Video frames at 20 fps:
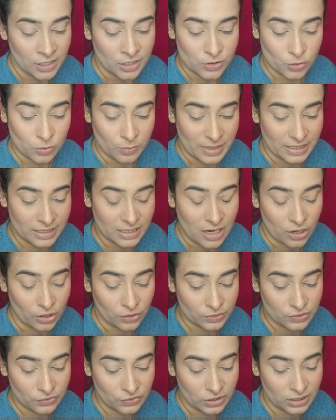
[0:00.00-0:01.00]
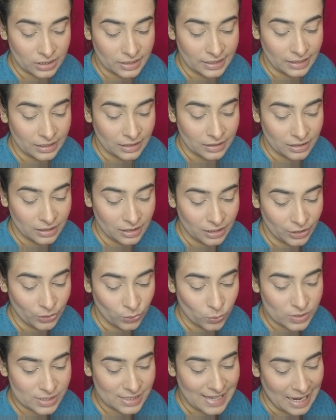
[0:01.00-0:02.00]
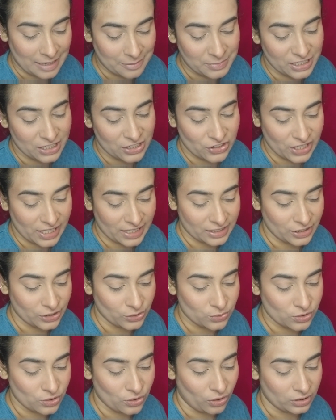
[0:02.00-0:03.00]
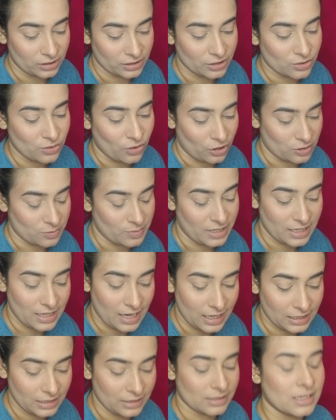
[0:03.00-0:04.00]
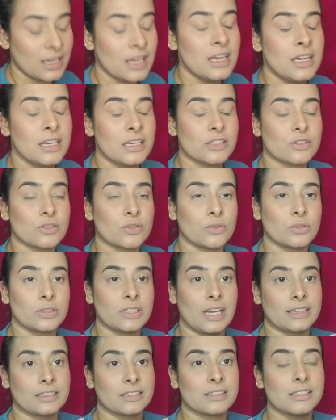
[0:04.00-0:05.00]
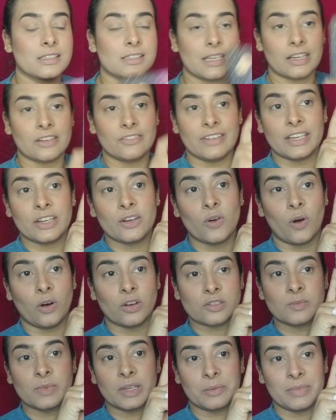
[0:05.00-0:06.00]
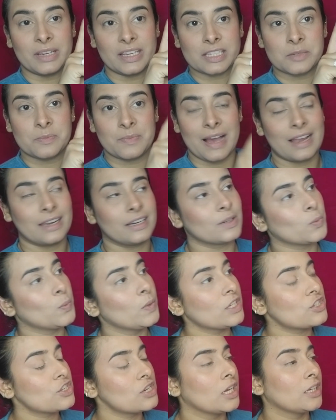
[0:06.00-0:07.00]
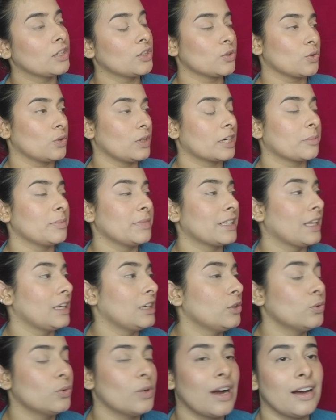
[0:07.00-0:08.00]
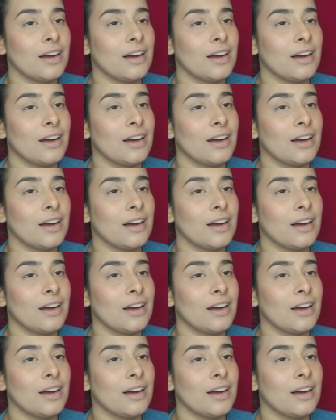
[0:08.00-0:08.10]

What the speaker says: So many out of the world looks can be created using all these cosmic colors. So yeah, this is like a very cosmic based palette, which, you know, let me tell you,